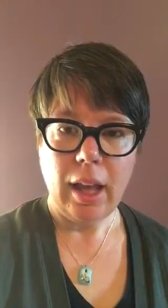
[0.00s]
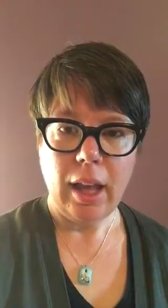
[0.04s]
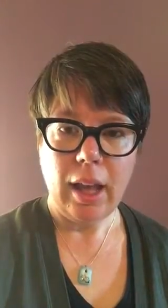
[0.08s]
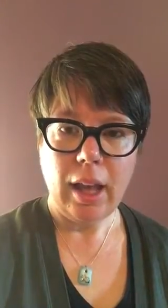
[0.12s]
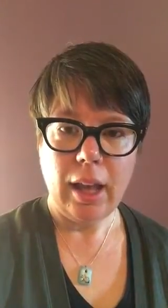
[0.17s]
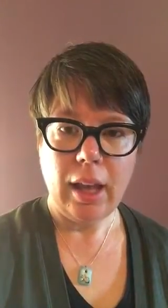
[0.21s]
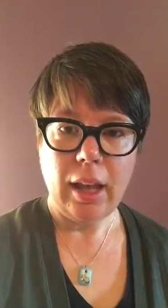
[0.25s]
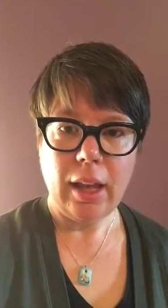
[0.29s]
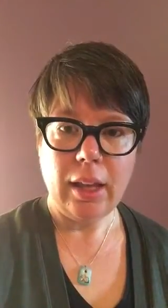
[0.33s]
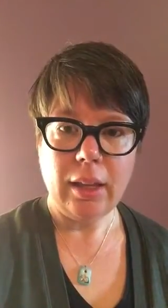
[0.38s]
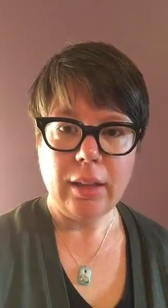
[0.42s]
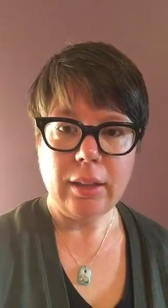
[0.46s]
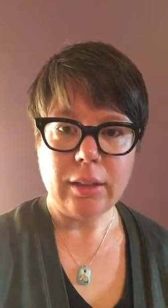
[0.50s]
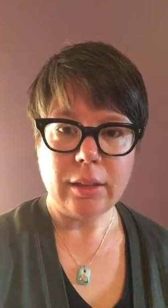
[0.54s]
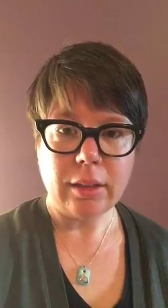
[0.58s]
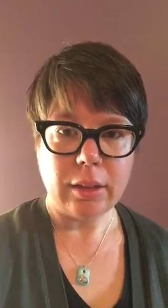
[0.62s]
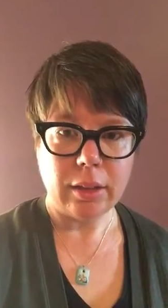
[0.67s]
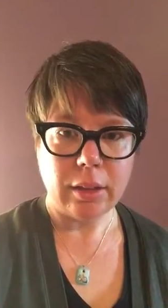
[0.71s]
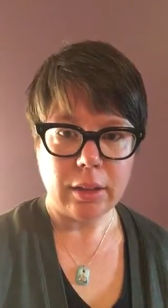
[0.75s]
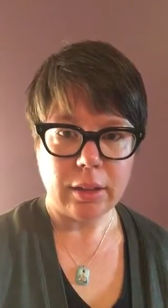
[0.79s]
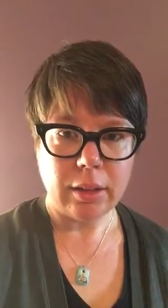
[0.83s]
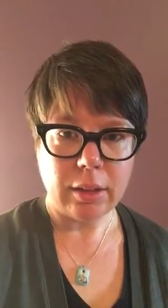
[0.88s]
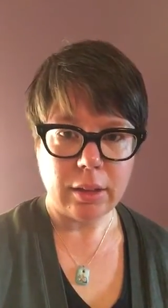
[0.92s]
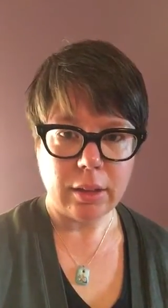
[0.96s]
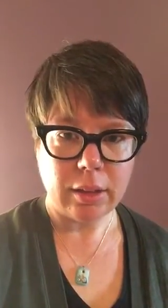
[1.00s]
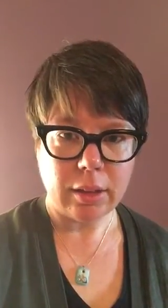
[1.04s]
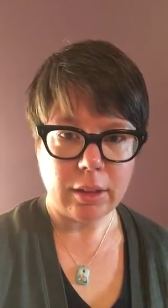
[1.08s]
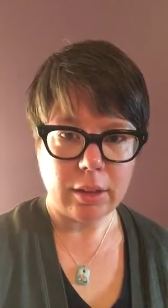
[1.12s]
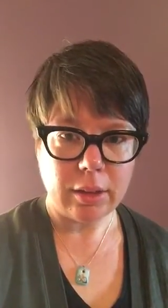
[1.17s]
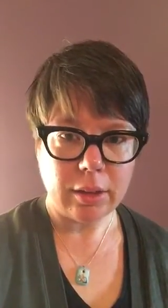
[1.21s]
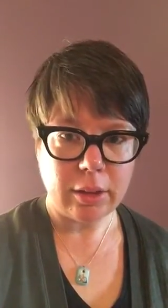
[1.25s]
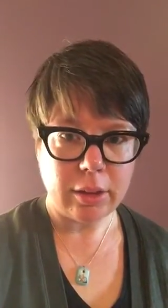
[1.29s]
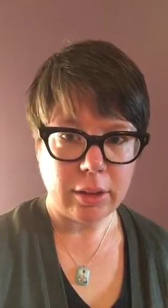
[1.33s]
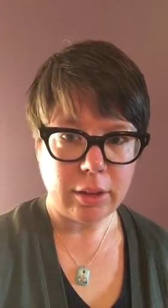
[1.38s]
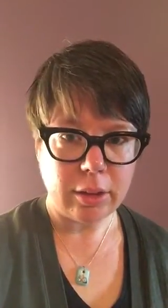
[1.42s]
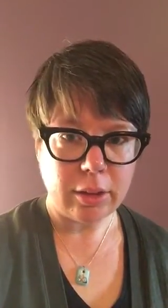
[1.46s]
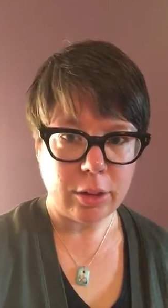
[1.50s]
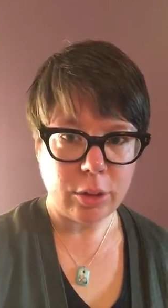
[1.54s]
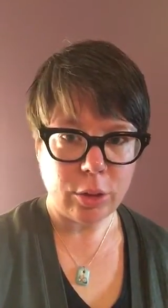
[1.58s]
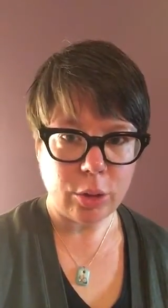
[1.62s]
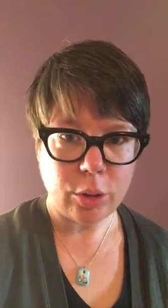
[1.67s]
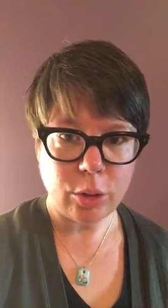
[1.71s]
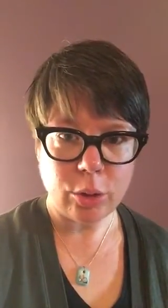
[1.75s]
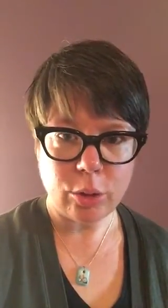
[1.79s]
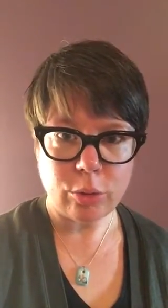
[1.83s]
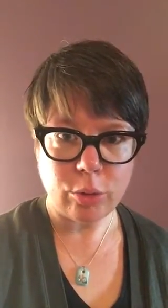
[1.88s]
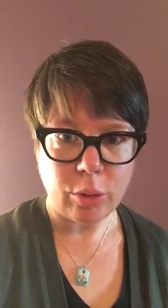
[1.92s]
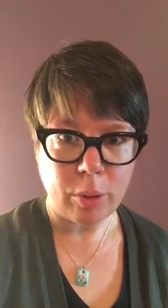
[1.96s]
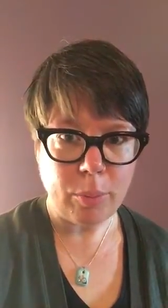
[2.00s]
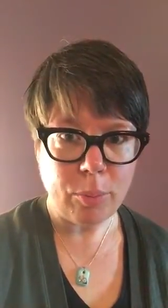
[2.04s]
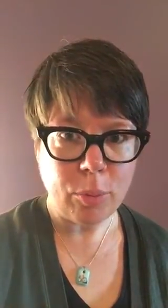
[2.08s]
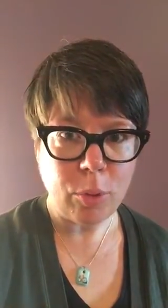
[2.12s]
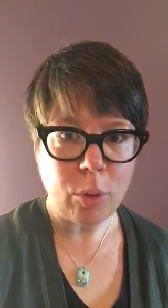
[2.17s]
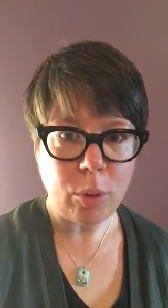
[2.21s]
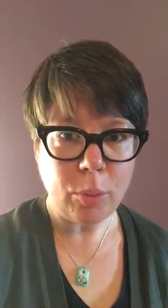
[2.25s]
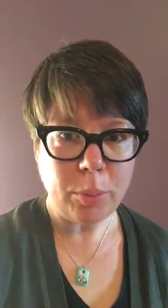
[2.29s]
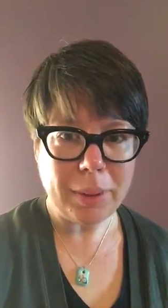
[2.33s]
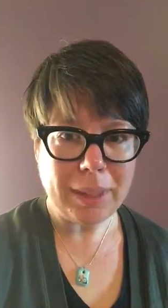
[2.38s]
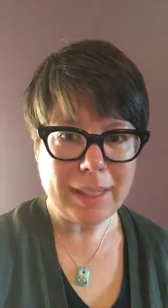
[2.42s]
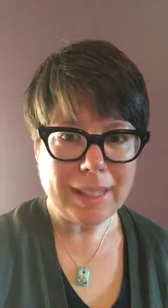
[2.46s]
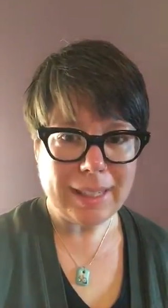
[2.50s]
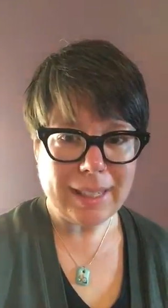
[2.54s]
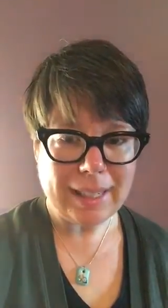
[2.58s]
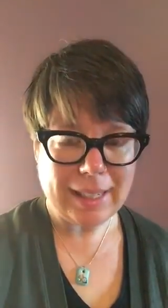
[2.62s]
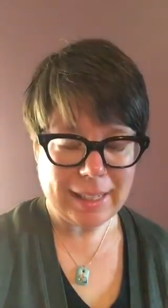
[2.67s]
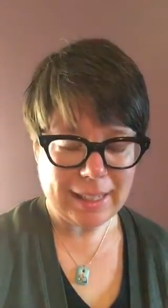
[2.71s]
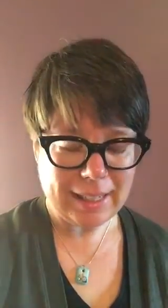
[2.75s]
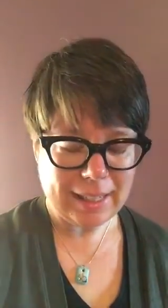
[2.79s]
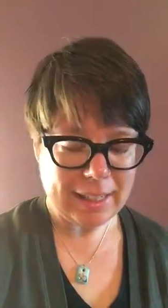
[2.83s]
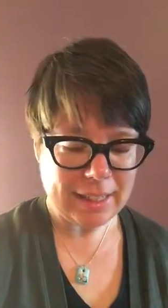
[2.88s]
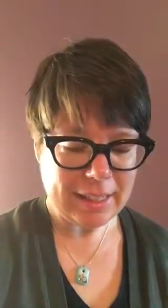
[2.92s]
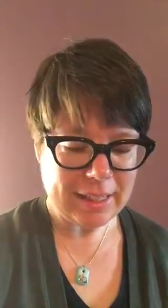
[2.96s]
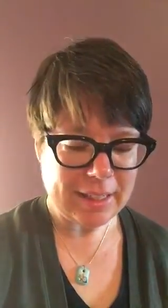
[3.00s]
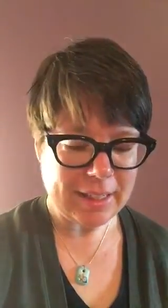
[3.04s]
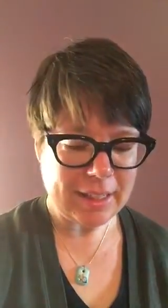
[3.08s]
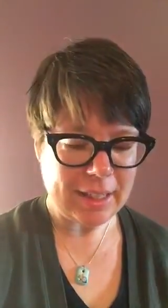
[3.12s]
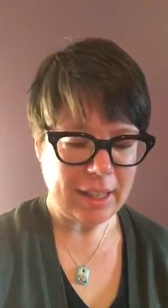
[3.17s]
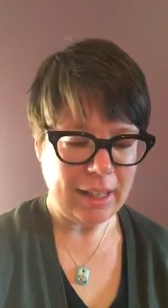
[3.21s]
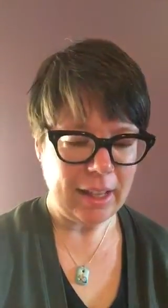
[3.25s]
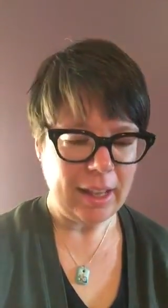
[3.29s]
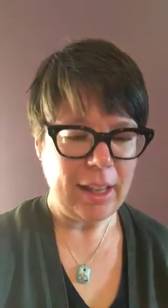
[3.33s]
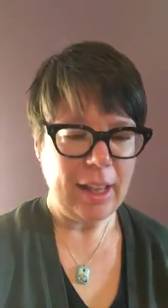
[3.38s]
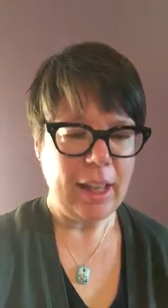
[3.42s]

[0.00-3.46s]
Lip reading: And drum roll, please.